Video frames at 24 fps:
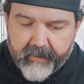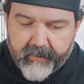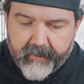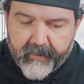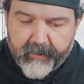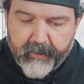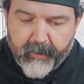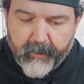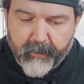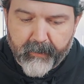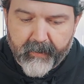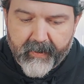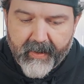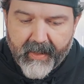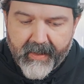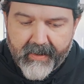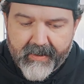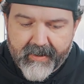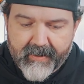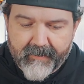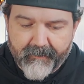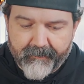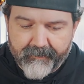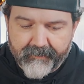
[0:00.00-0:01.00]
You know,
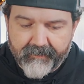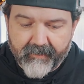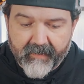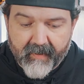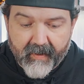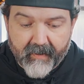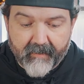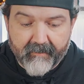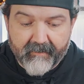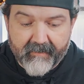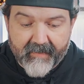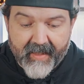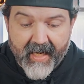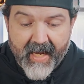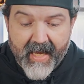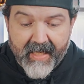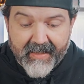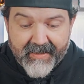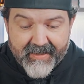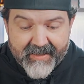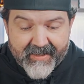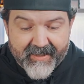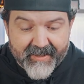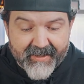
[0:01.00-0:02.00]
that's
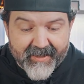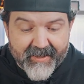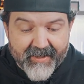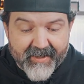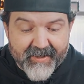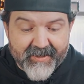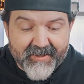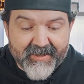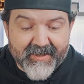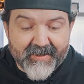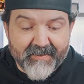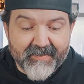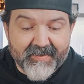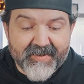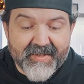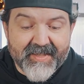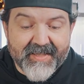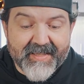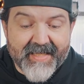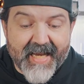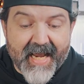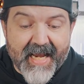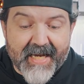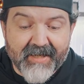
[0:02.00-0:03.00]
that's
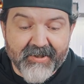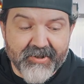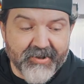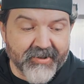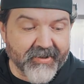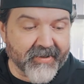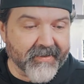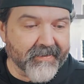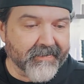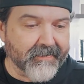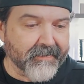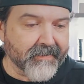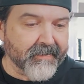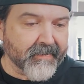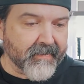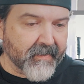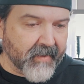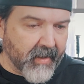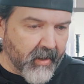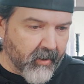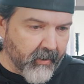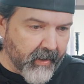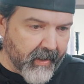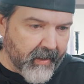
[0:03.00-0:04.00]
substantial.
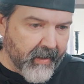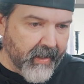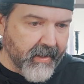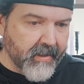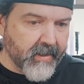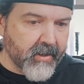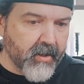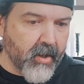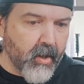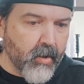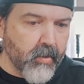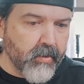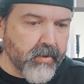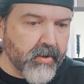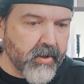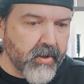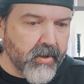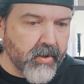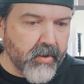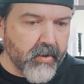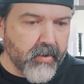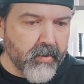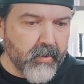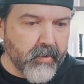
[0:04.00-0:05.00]
All right, let's go
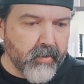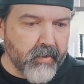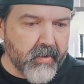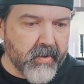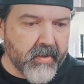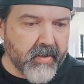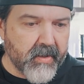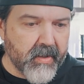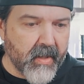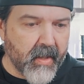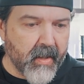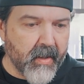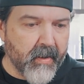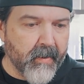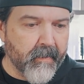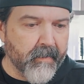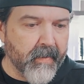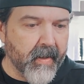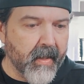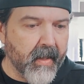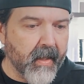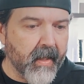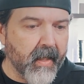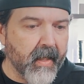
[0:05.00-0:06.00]
to
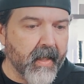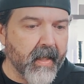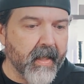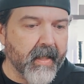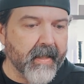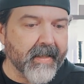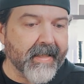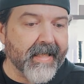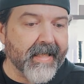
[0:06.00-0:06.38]
some uh,